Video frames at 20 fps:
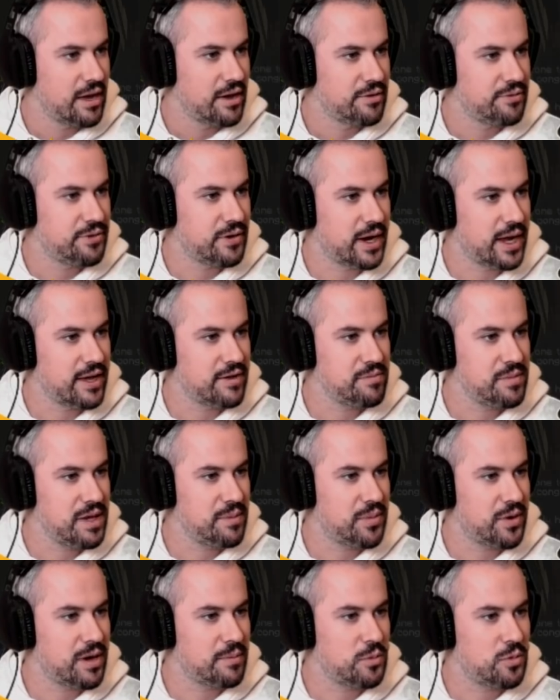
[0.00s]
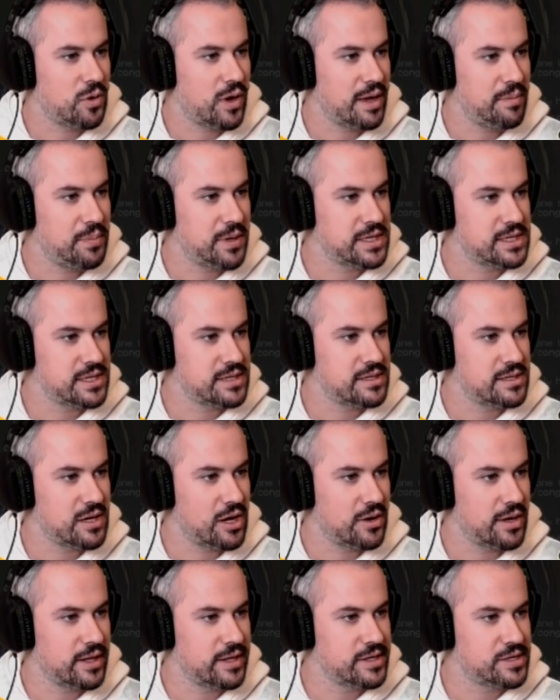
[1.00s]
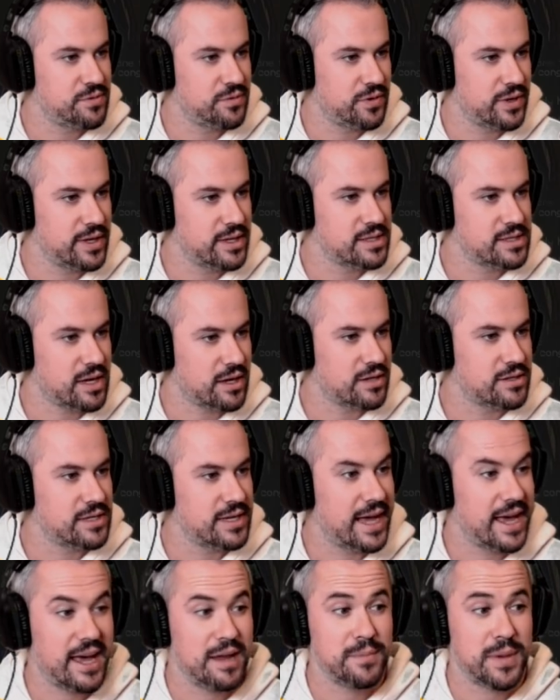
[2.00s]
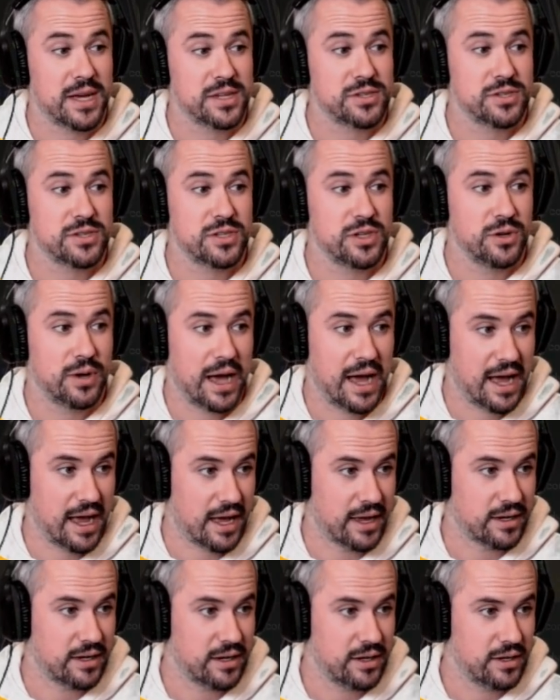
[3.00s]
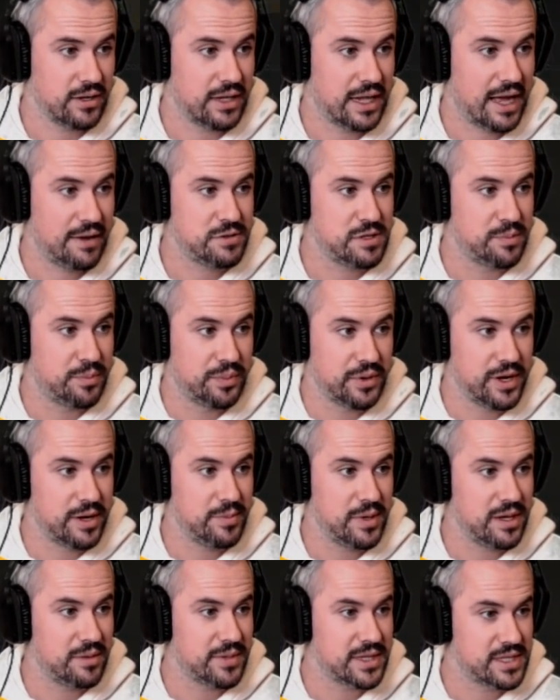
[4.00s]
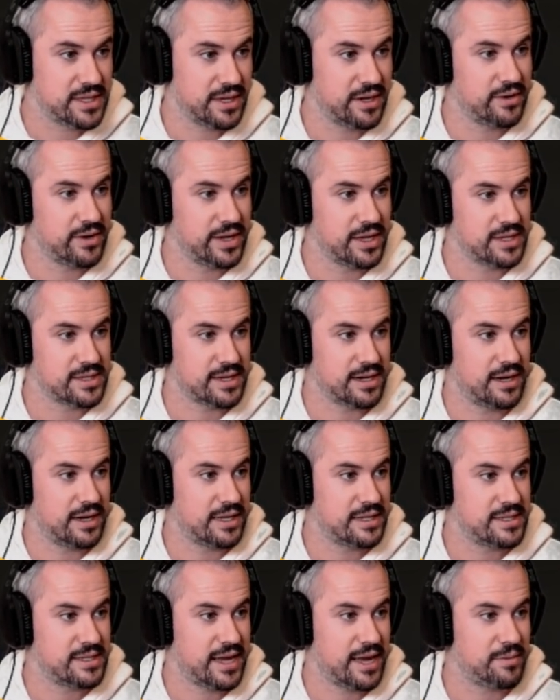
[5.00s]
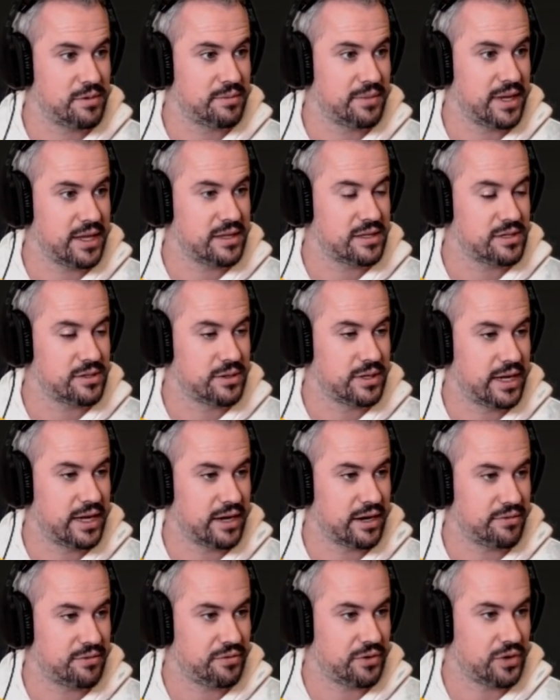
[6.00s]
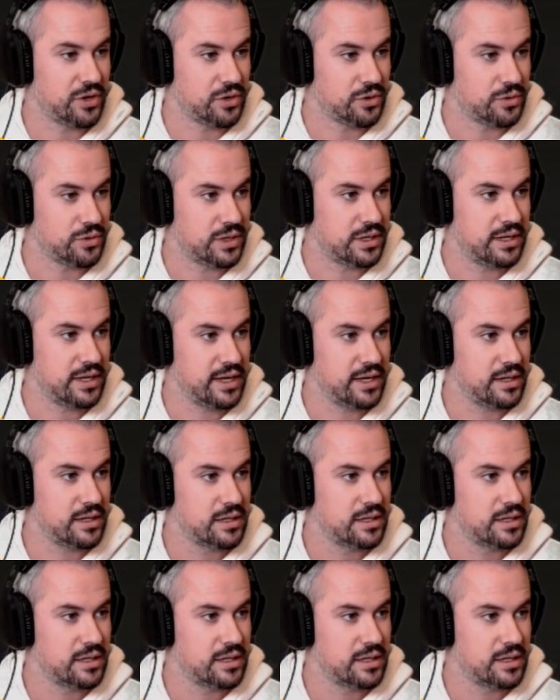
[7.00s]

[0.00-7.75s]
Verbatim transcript: Forgive me, but I'm quite busy sewing these frills onto the headmaster's new hat. You'll have to bring me the materials, and I'll assemble them into gear for you. Deal?